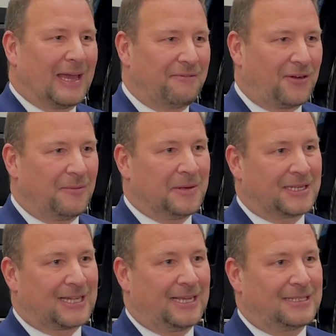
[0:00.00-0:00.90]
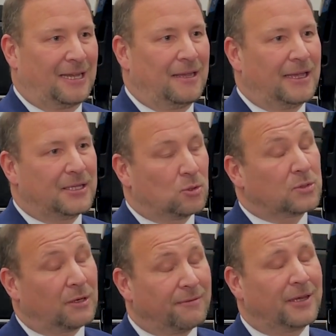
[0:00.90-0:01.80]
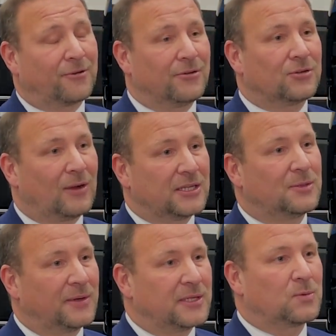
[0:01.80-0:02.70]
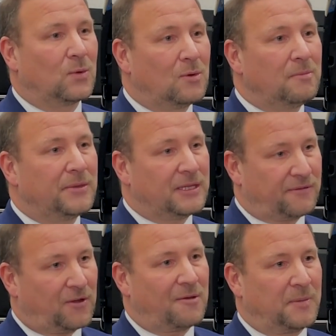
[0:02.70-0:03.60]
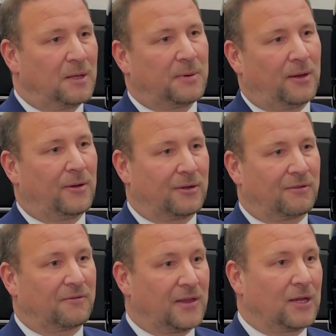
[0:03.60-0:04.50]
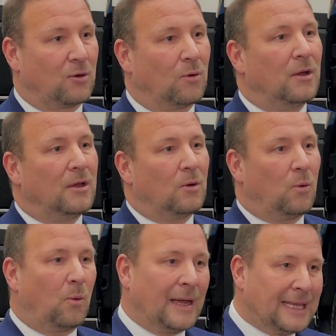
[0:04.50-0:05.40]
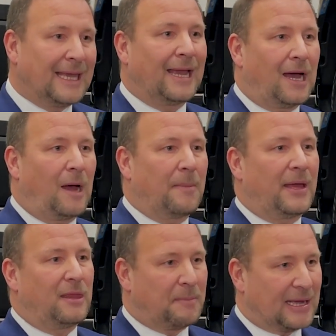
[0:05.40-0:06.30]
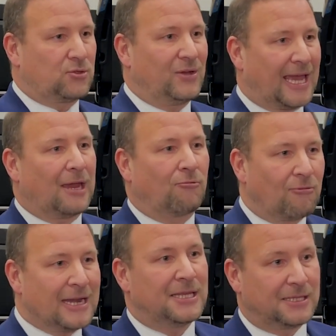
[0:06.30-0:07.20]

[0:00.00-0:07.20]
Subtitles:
in 5 minutes later. It's also really crucial actually when it's warm. This 5-minute period of the vehicle waking up and the battery getting ready to